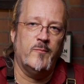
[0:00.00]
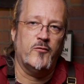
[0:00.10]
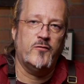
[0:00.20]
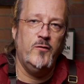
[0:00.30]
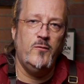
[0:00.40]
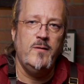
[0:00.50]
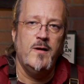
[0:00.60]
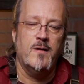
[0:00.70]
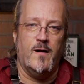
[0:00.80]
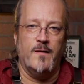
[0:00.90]
2
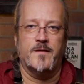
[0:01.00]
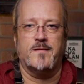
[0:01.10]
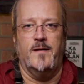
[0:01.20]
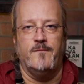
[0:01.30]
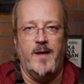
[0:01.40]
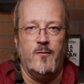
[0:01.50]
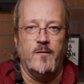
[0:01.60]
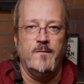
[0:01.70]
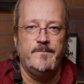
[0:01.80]
called the Sunflower.